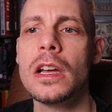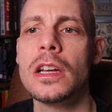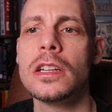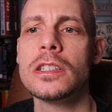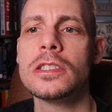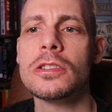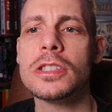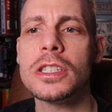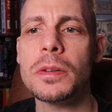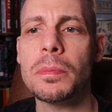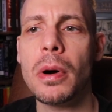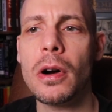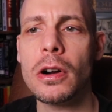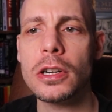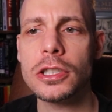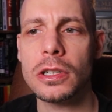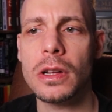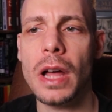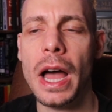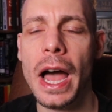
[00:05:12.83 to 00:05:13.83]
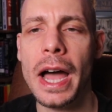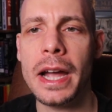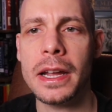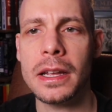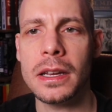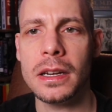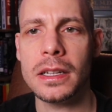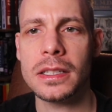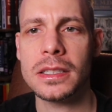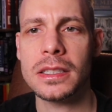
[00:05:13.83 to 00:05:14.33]
So it's a partial
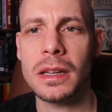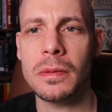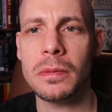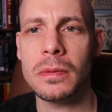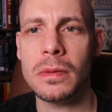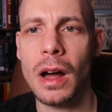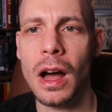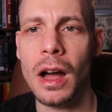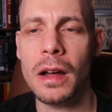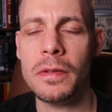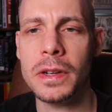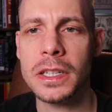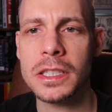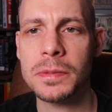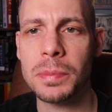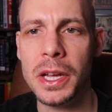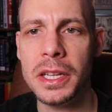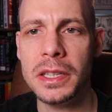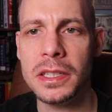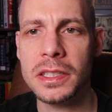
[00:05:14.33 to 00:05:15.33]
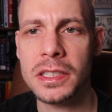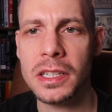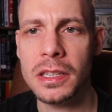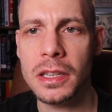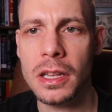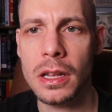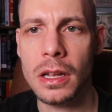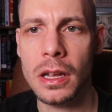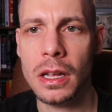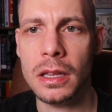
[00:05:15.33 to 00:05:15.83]
agonist, and I've explained this in
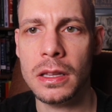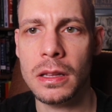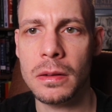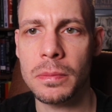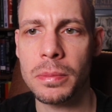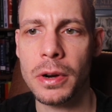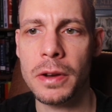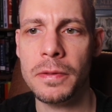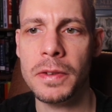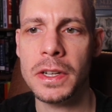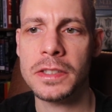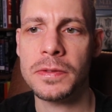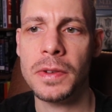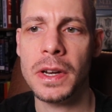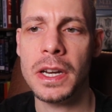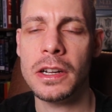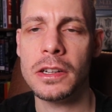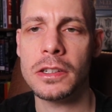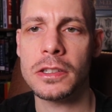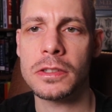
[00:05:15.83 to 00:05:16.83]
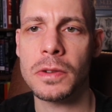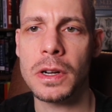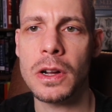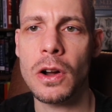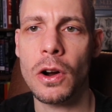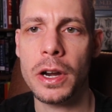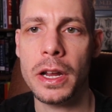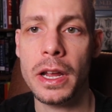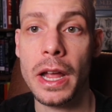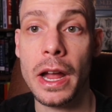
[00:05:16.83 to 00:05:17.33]
the in the previous videos
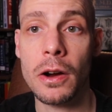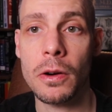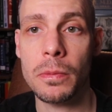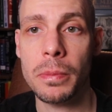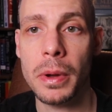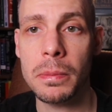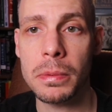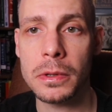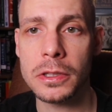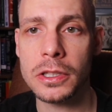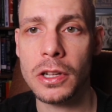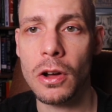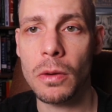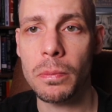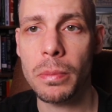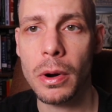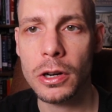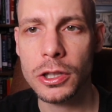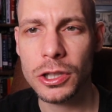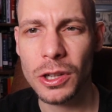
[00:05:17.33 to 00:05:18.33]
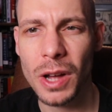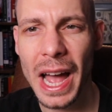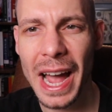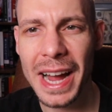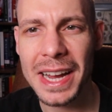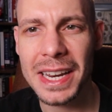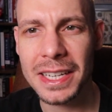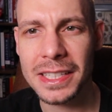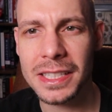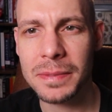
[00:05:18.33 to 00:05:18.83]
regarding aripiprazole. Partial
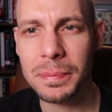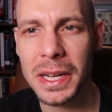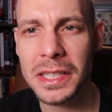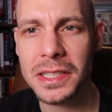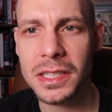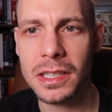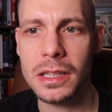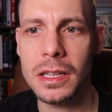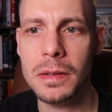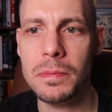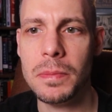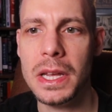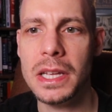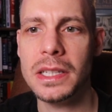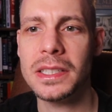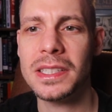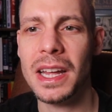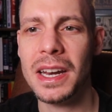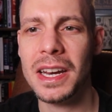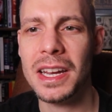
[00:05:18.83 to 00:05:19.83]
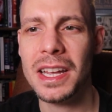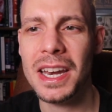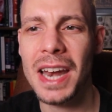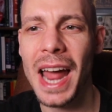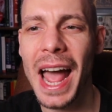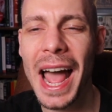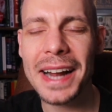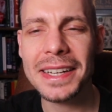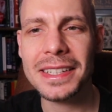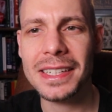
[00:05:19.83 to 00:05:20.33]
agonist basically means that it can
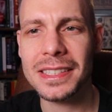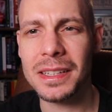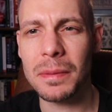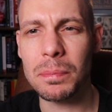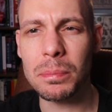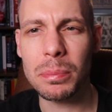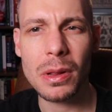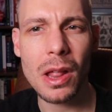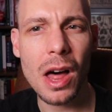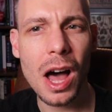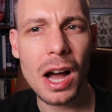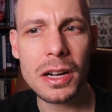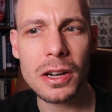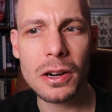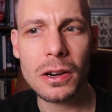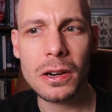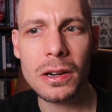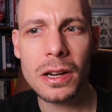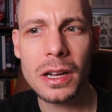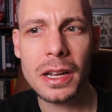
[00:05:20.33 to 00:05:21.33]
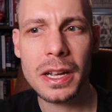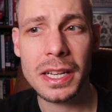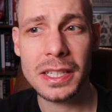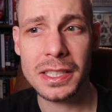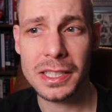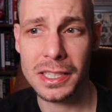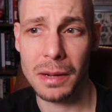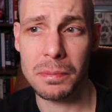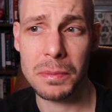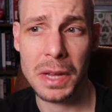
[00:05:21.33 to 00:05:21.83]
act as a blocker in
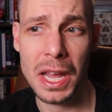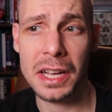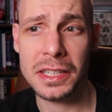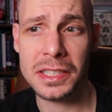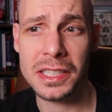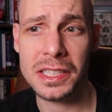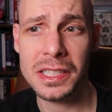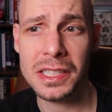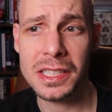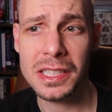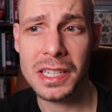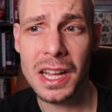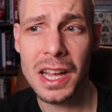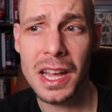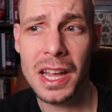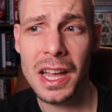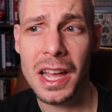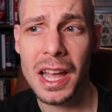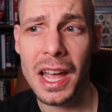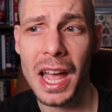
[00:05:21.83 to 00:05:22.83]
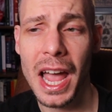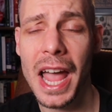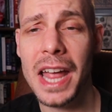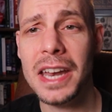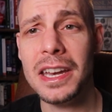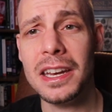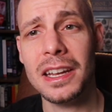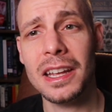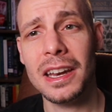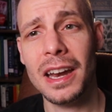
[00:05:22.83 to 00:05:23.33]
some cases,
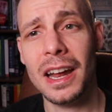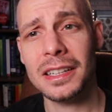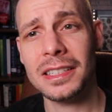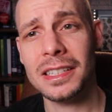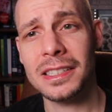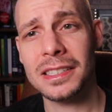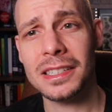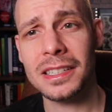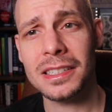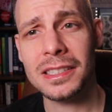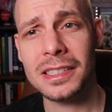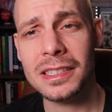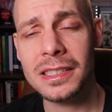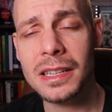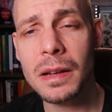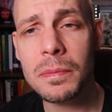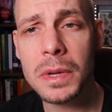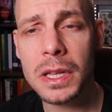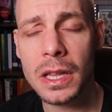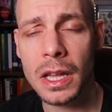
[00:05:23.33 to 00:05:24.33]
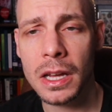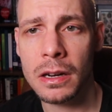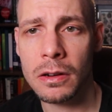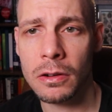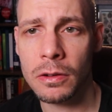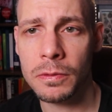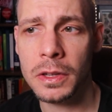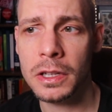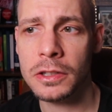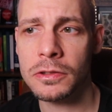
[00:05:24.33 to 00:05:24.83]
and it can act as a stimulator
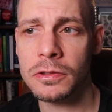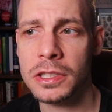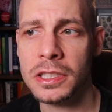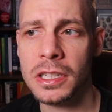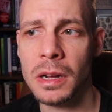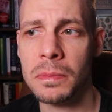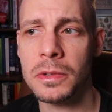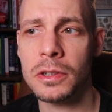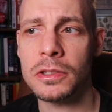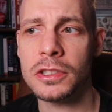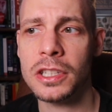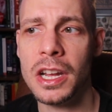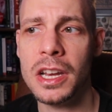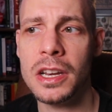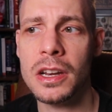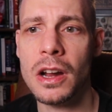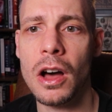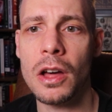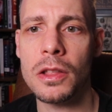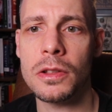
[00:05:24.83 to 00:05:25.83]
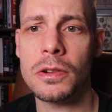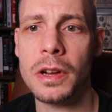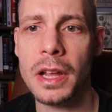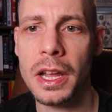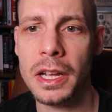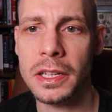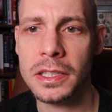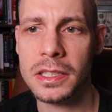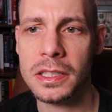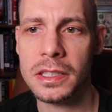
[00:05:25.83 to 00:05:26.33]
of these receptors in other
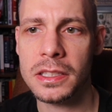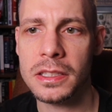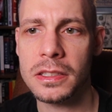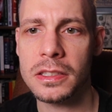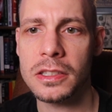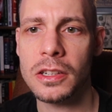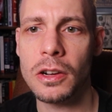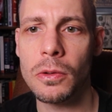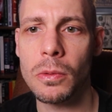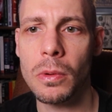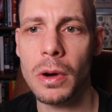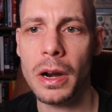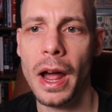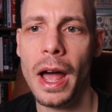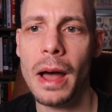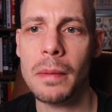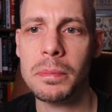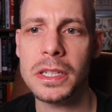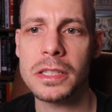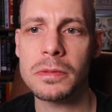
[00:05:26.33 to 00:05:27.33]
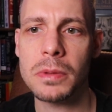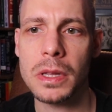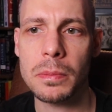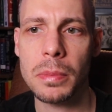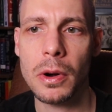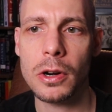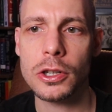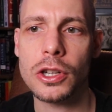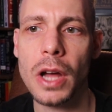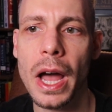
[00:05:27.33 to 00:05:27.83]
cases. So what happens with the
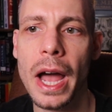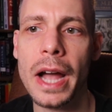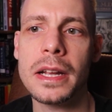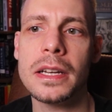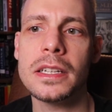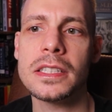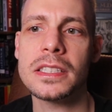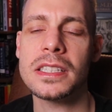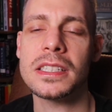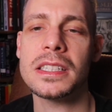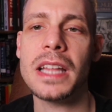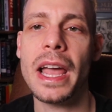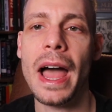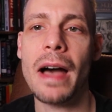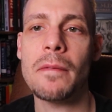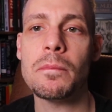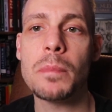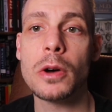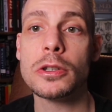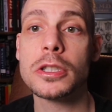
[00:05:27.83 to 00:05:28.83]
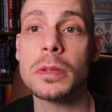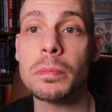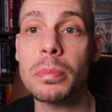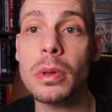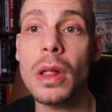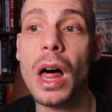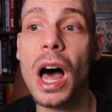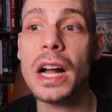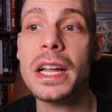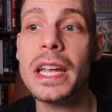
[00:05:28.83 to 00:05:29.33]
partial agonists is they have both
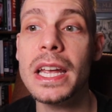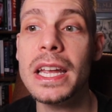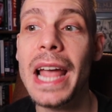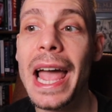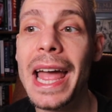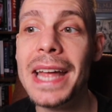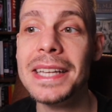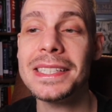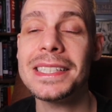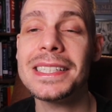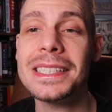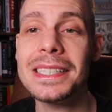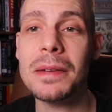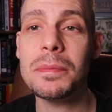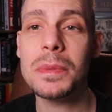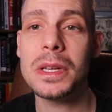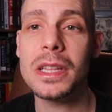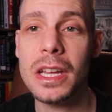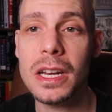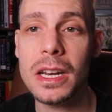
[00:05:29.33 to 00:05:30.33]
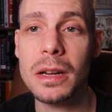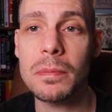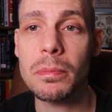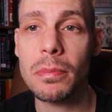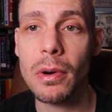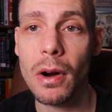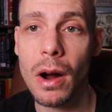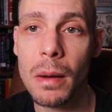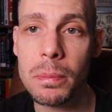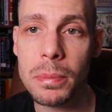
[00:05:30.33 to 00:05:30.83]
blocking and stimulating
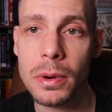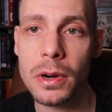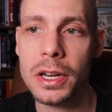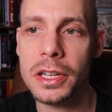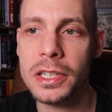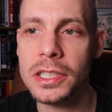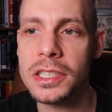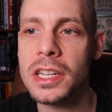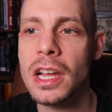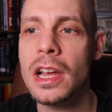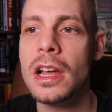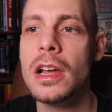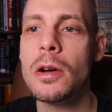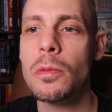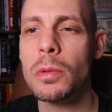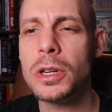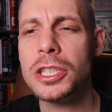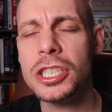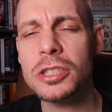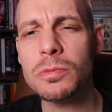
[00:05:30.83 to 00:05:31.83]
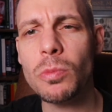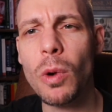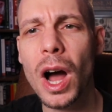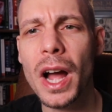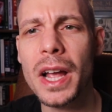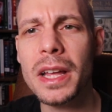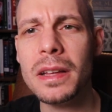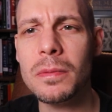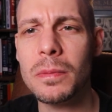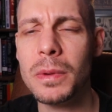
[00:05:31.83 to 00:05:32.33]
properties, which is
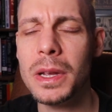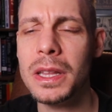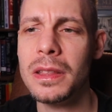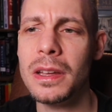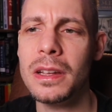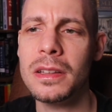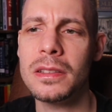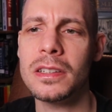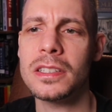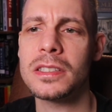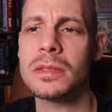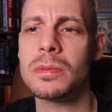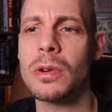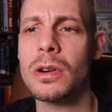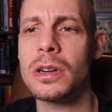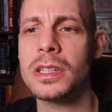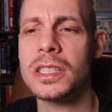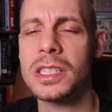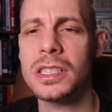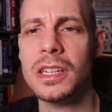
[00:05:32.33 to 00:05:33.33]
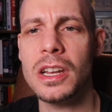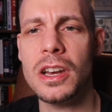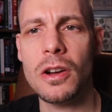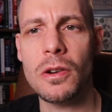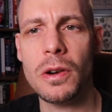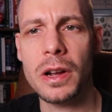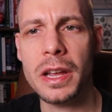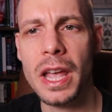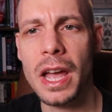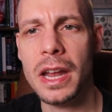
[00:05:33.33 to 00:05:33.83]
why we think this works, you know,
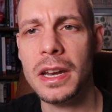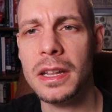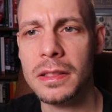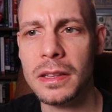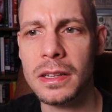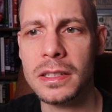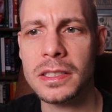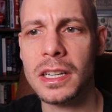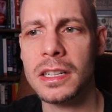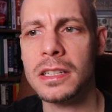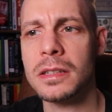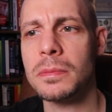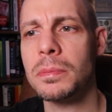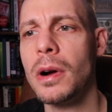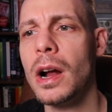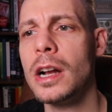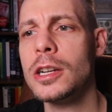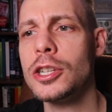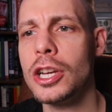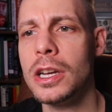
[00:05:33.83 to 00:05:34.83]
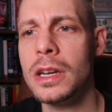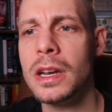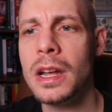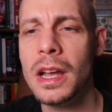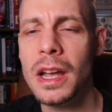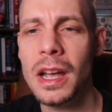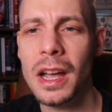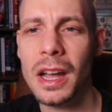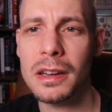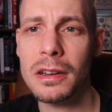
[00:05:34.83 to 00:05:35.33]
again, in things like depression
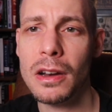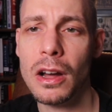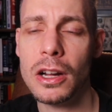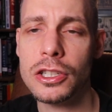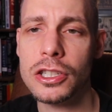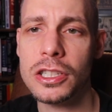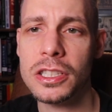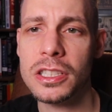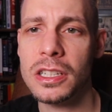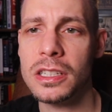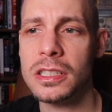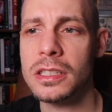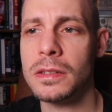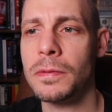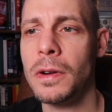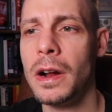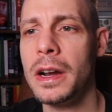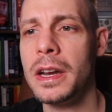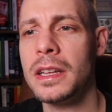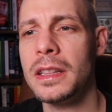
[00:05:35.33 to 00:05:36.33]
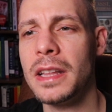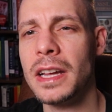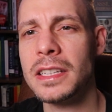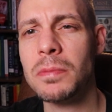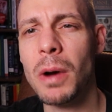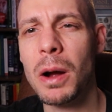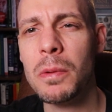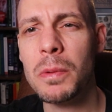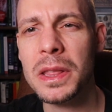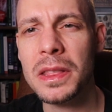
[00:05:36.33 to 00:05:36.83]
and not just schizophrenia. And that's
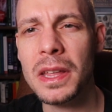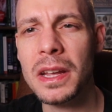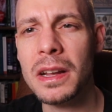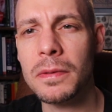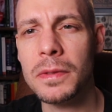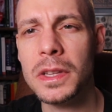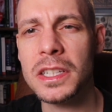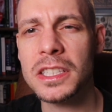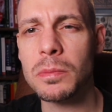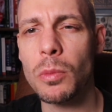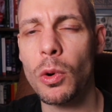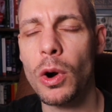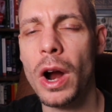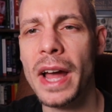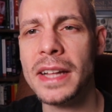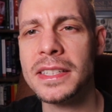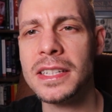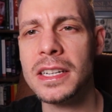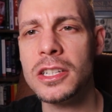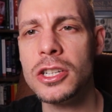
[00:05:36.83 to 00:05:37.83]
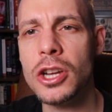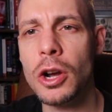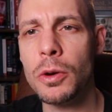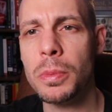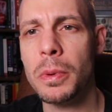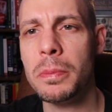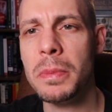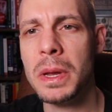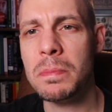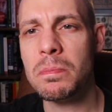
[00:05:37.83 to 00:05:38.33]
why we think of this more as a
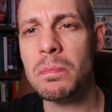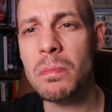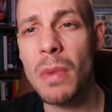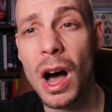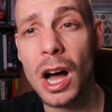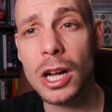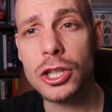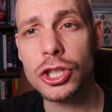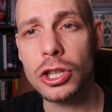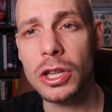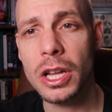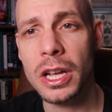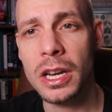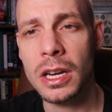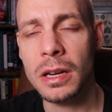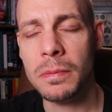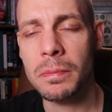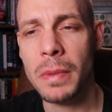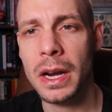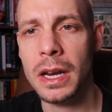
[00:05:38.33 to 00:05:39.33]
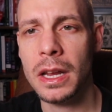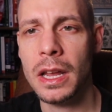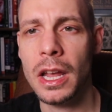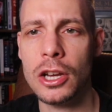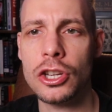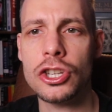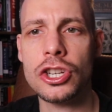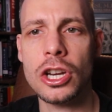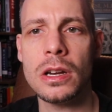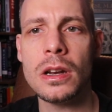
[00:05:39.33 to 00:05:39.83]
dopamine modulating
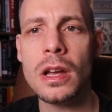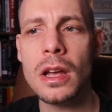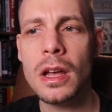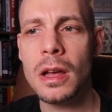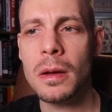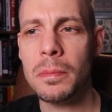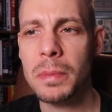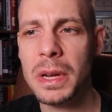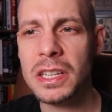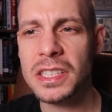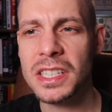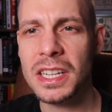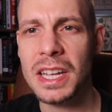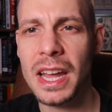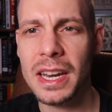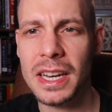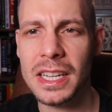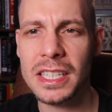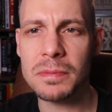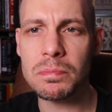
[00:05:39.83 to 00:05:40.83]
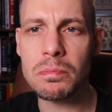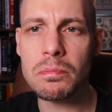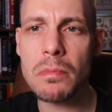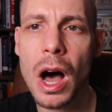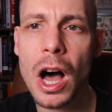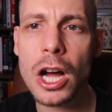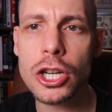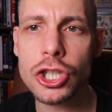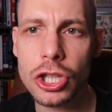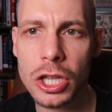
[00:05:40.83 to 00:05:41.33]
medication, because again, it's
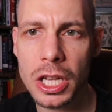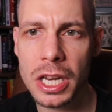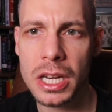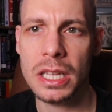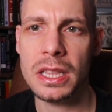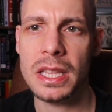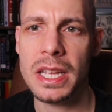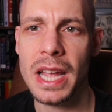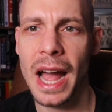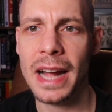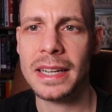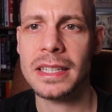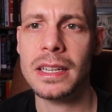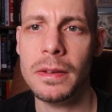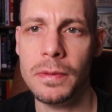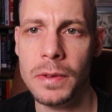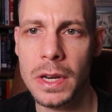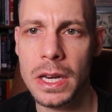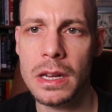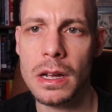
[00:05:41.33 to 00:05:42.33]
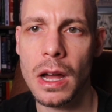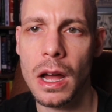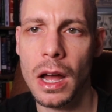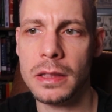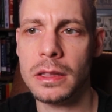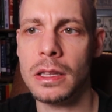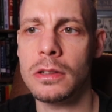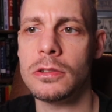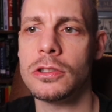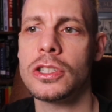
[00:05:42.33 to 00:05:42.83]
modulating the activity
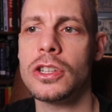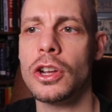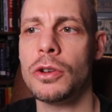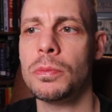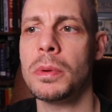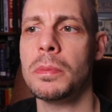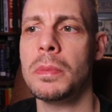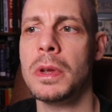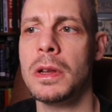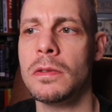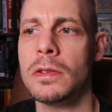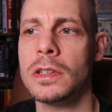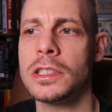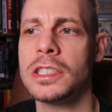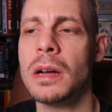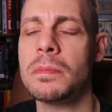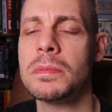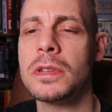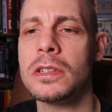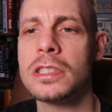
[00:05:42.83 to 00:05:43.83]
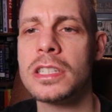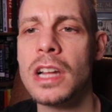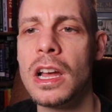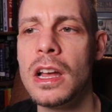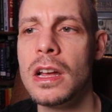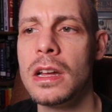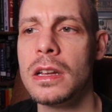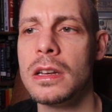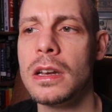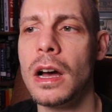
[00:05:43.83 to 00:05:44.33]
at those dopamine receptors,
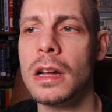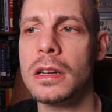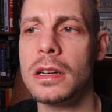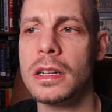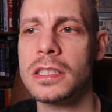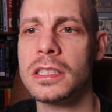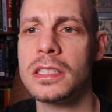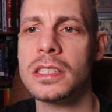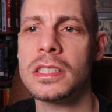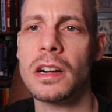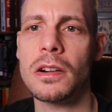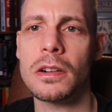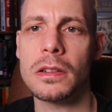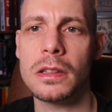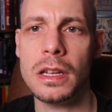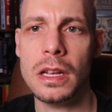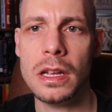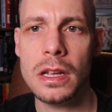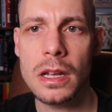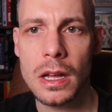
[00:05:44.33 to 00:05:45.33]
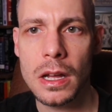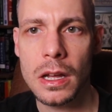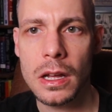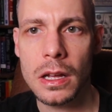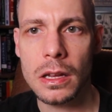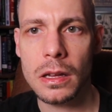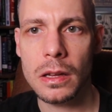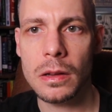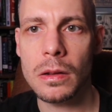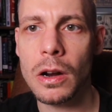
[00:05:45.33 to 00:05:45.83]
not necessarily,
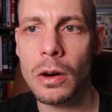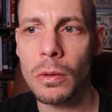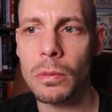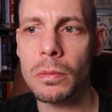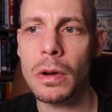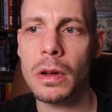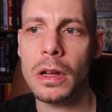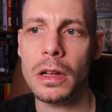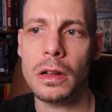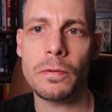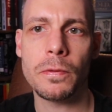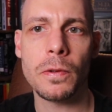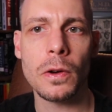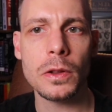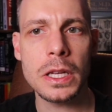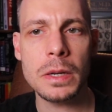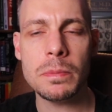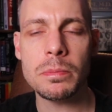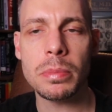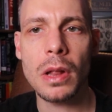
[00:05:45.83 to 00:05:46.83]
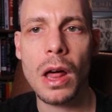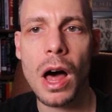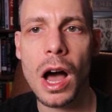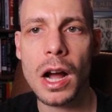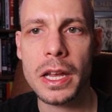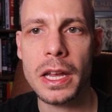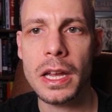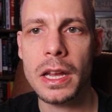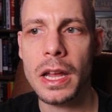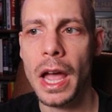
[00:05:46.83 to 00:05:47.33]
you know, fully
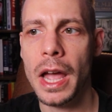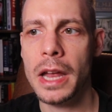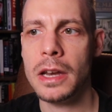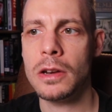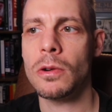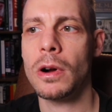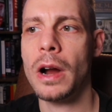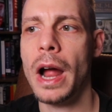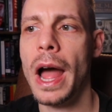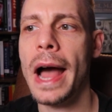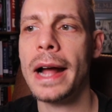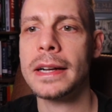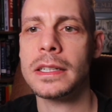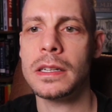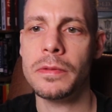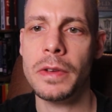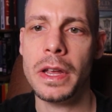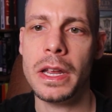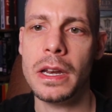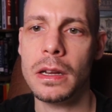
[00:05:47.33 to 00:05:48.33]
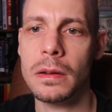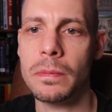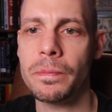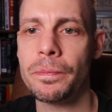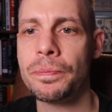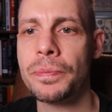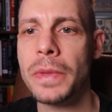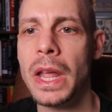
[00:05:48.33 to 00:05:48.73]
blocking and or activating.